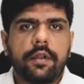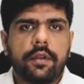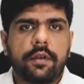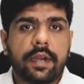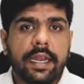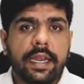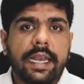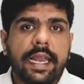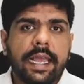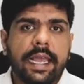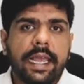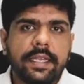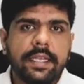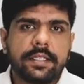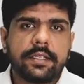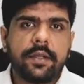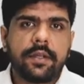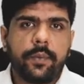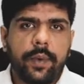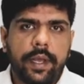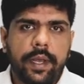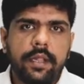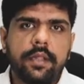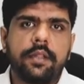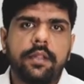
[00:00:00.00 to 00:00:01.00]
realized the
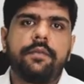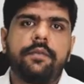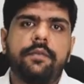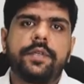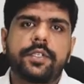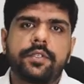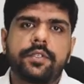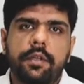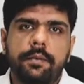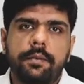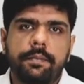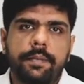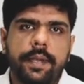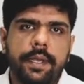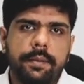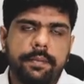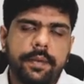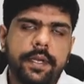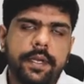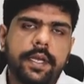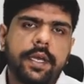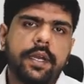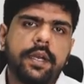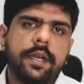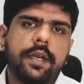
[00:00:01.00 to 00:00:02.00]
wealth which is on
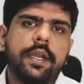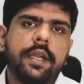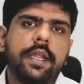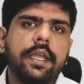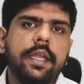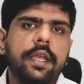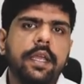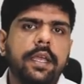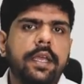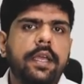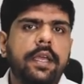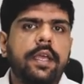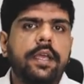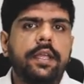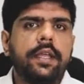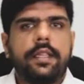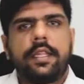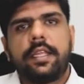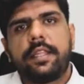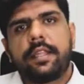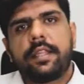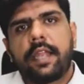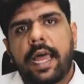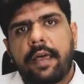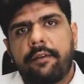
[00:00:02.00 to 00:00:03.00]
paper currently,
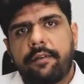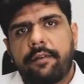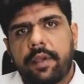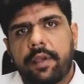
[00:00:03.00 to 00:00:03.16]
neither have